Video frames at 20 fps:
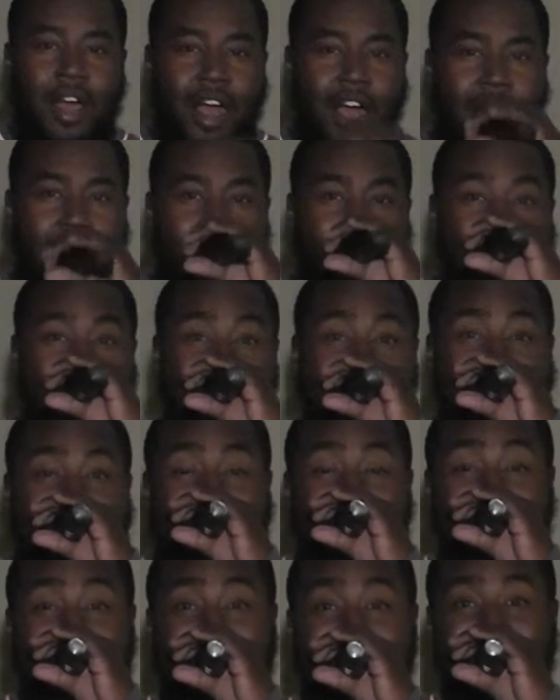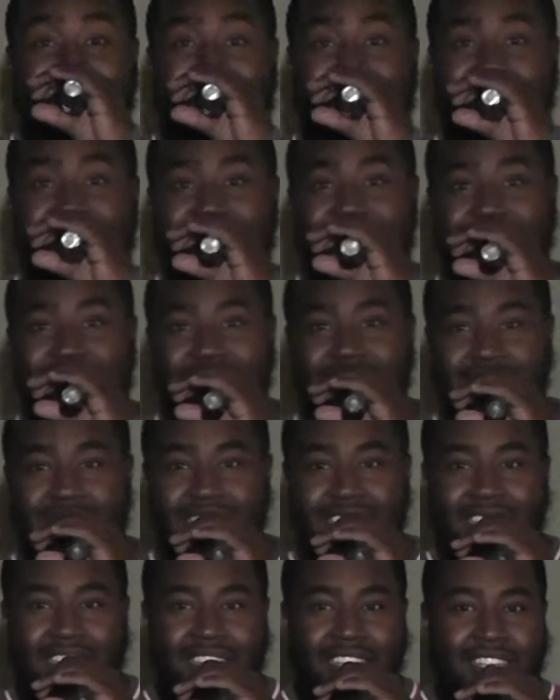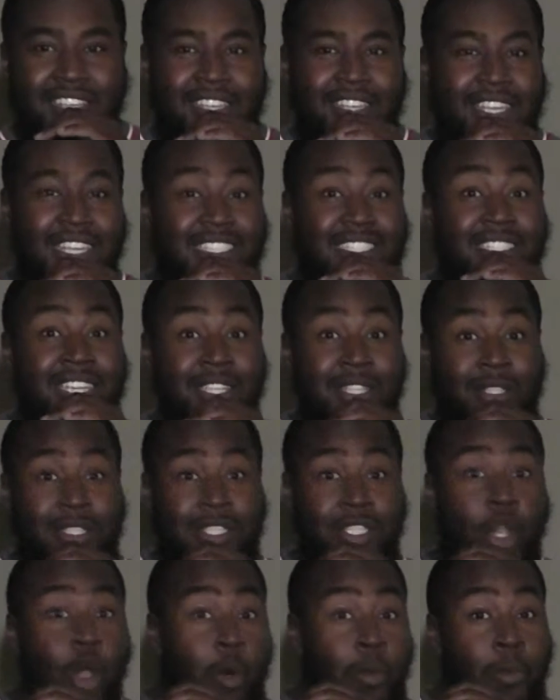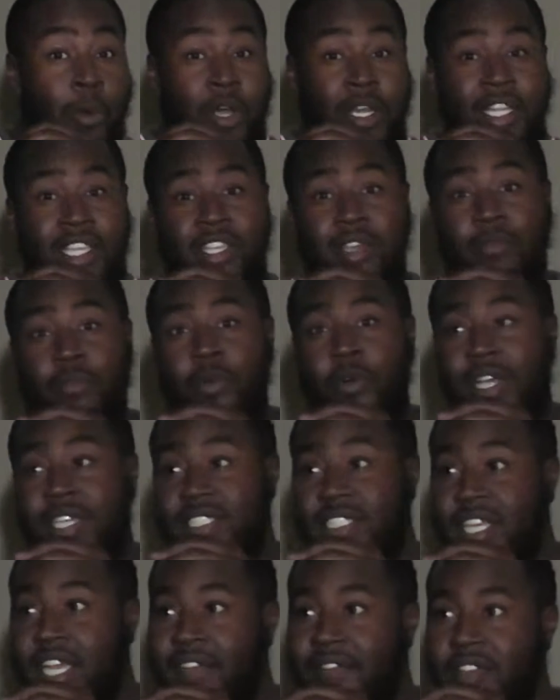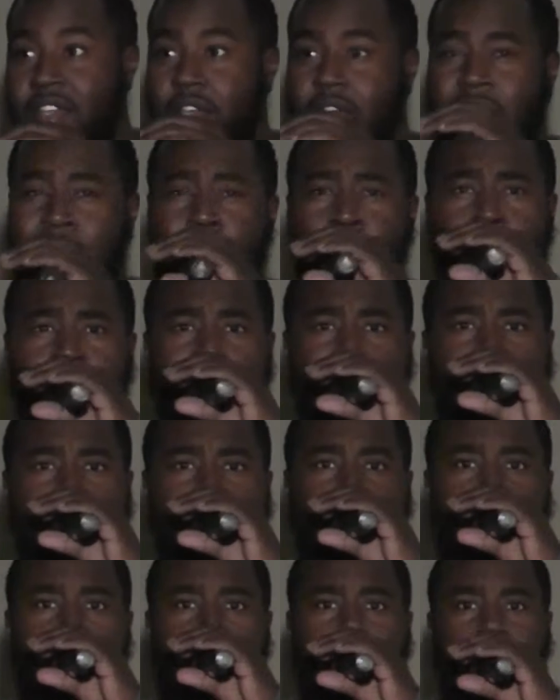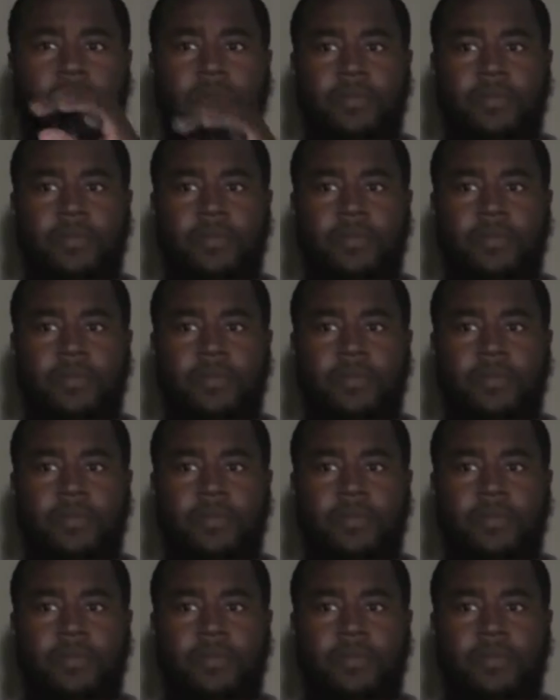All right, the next contestant is no, no more than your boy Xavier. Come on up here, bro.